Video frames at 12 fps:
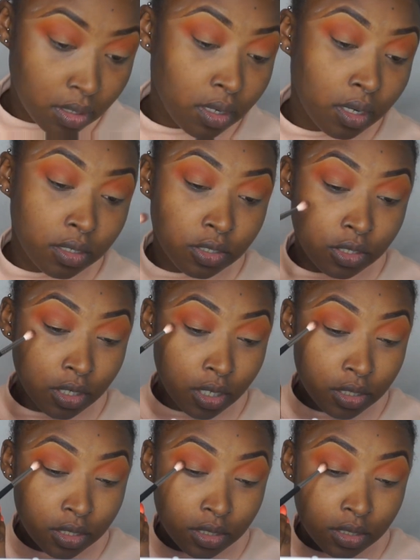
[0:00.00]
I
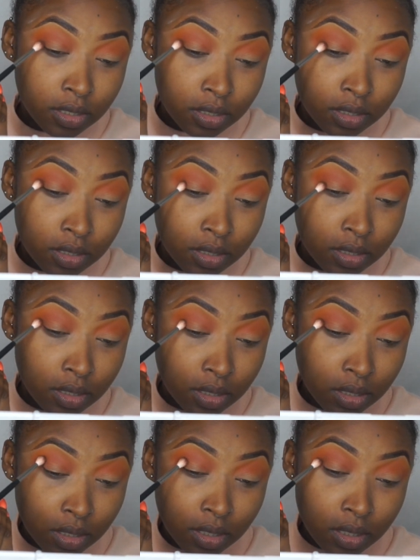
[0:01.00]
just
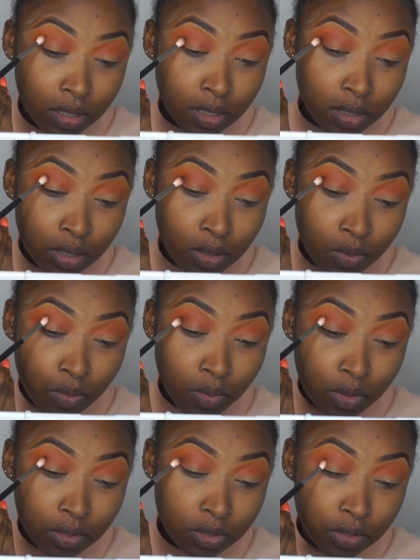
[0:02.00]

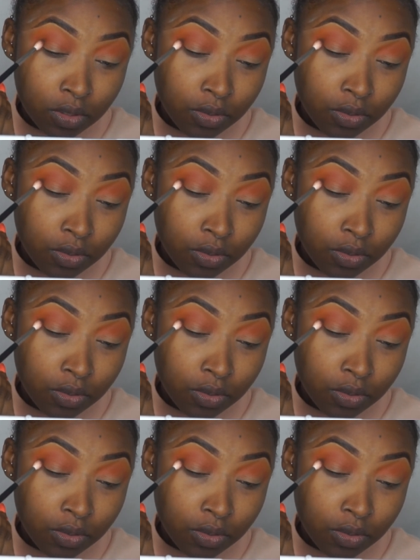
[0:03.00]
want to